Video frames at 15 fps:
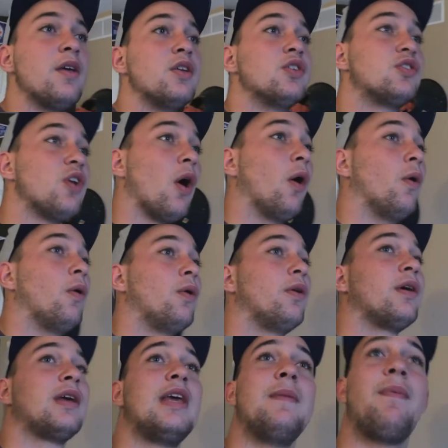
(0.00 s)
So
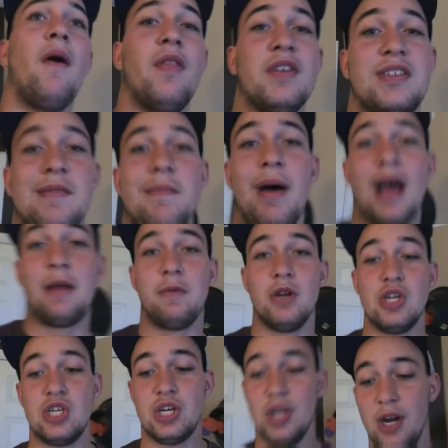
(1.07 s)
keep all this in mind when
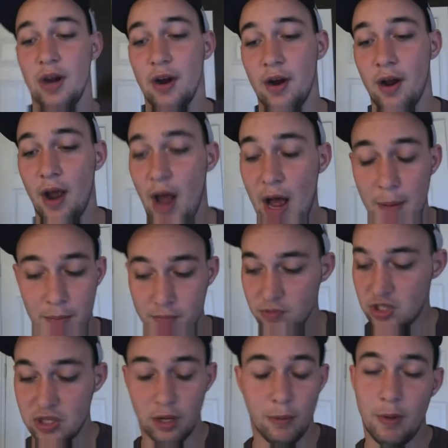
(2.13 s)
you cheer. I'm
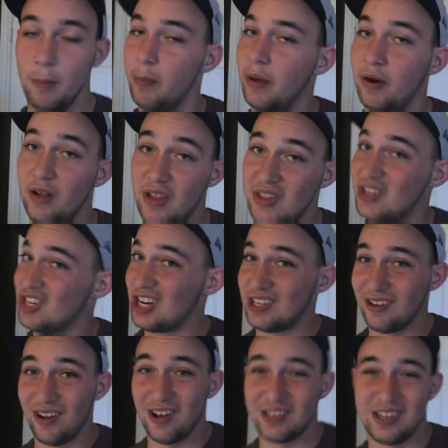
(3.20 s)
still a bit bitter that the
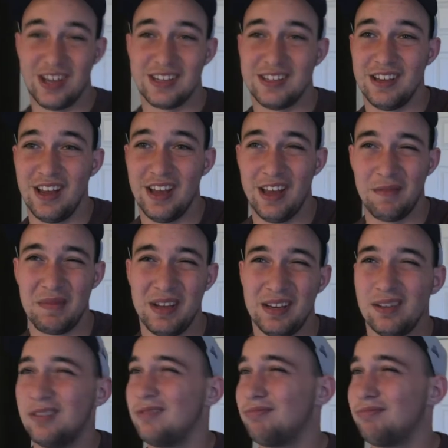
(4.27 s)
Jays lost last night. I mean,